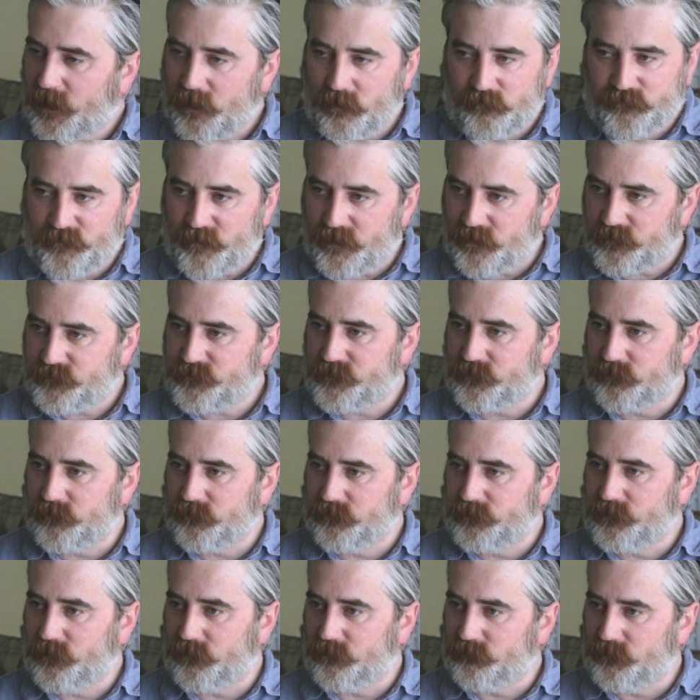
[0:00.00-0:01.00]
how fast
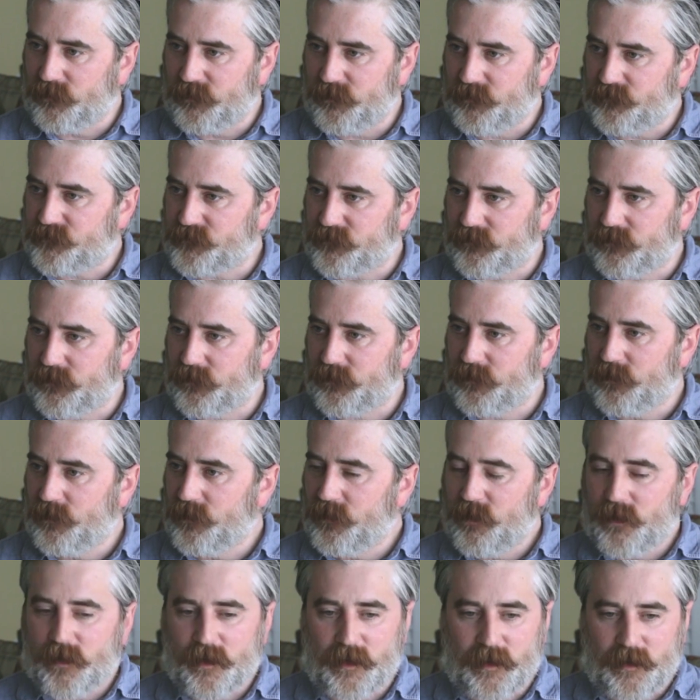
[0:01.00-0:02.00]
you're releasing,
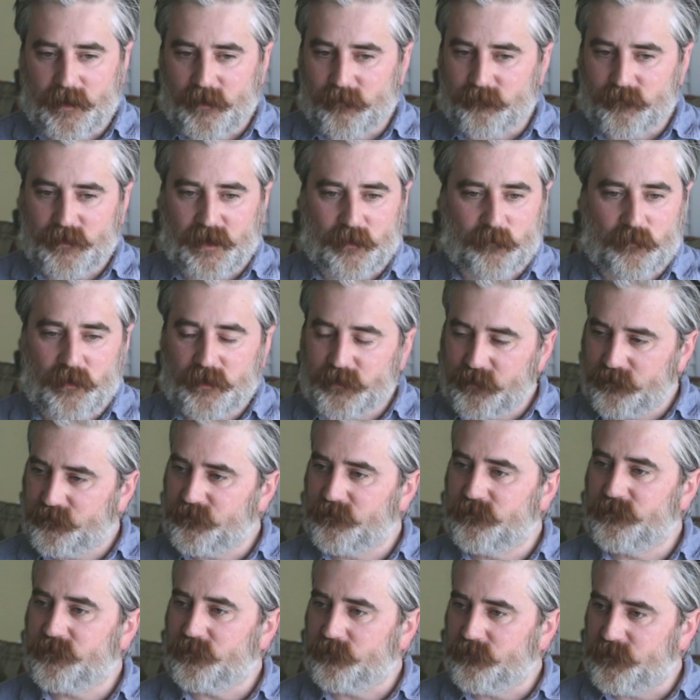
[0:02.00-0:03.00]
and what you're
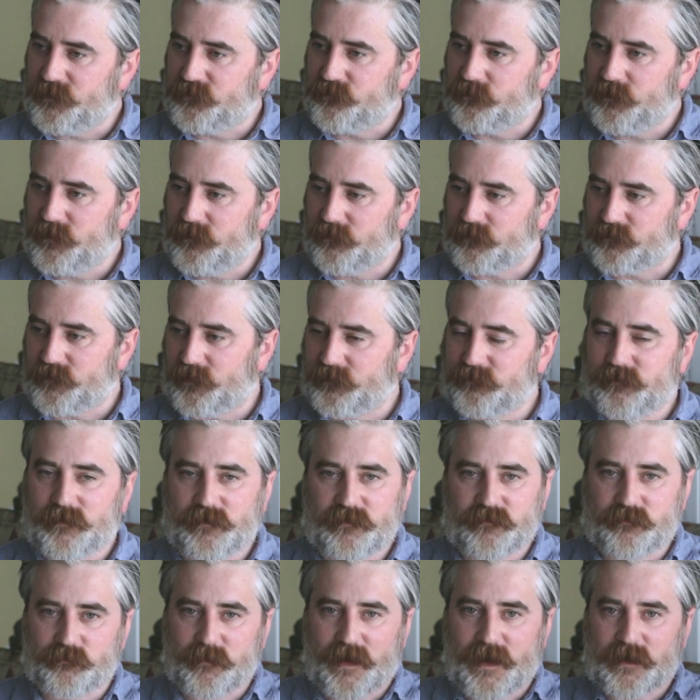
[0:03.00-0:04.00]
doing to reach readers. Like
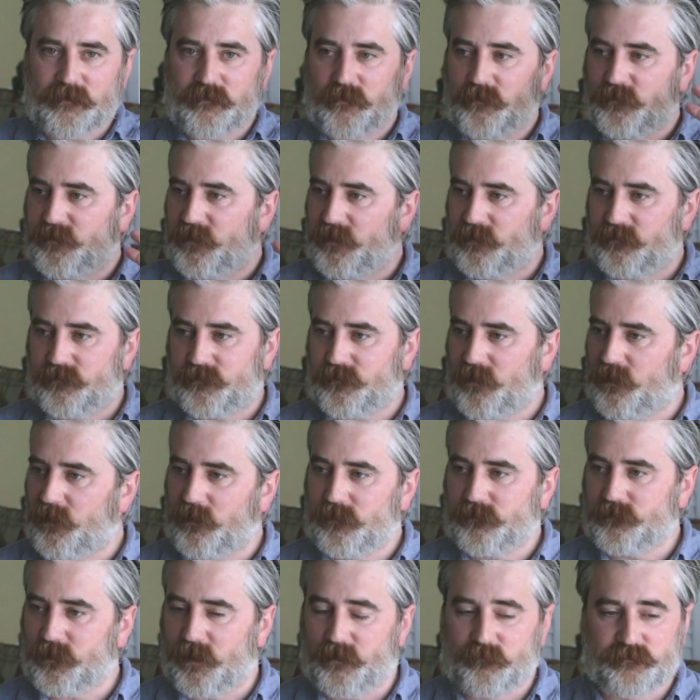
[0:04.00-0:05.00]
these macro things
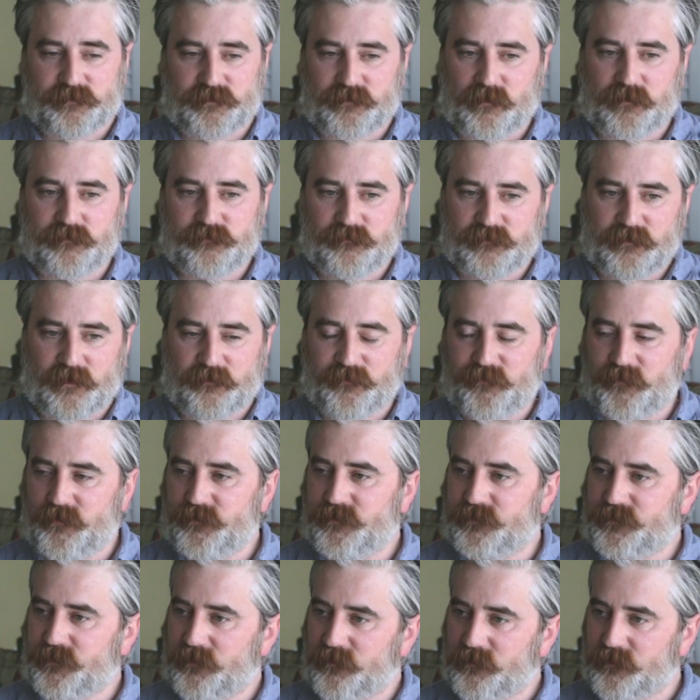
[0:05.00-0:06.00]
they're
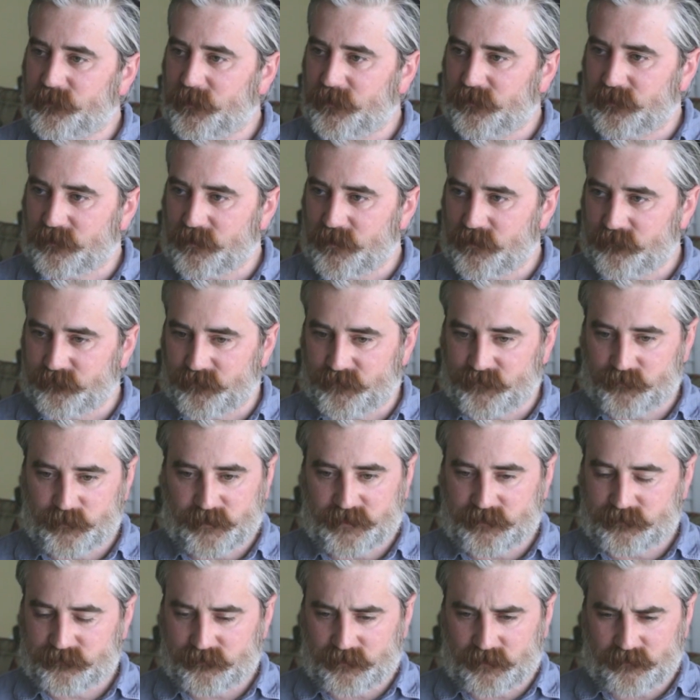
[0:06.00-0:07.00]
fun to talk about at a conference,
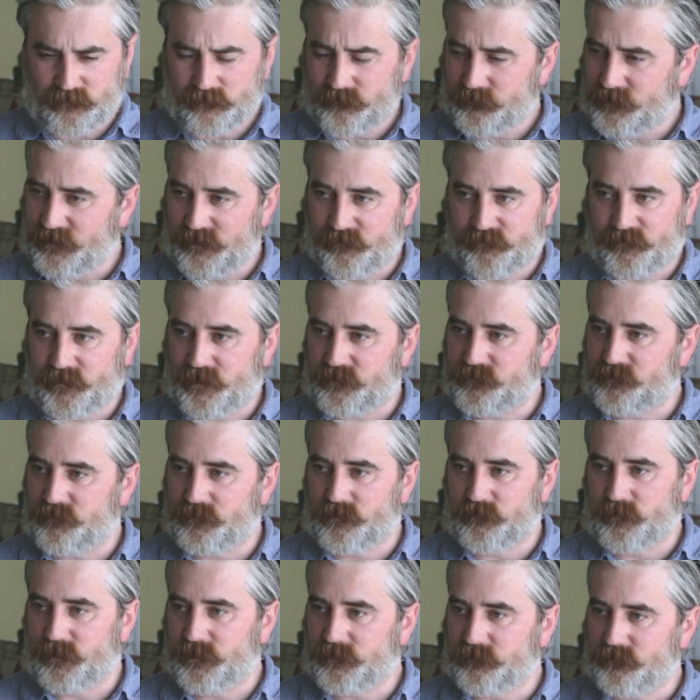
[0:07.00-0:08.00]
but they don't really affect you
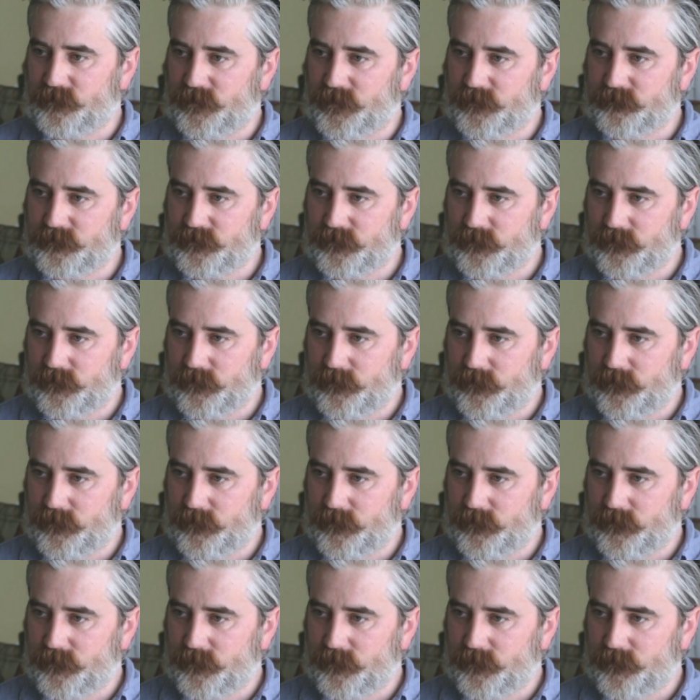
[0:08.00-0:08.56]
on a micro level.